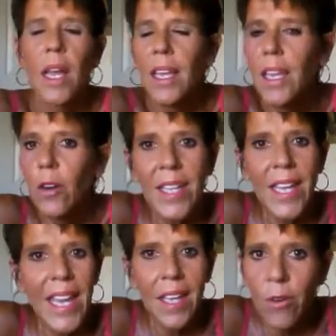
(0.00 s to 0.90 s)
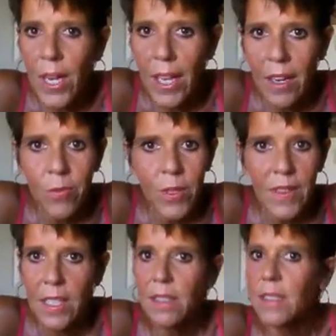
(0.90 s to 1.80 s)
You know, get creative with
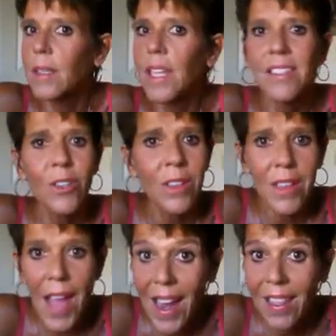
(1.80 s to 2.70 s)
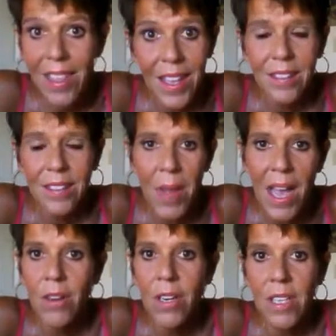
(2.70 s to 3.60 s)
this because there are a lot of things
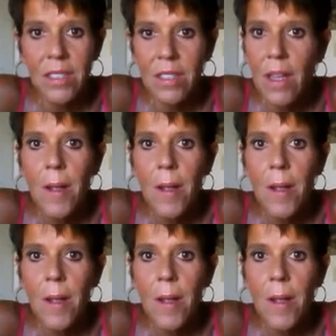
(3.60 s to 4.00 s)
about us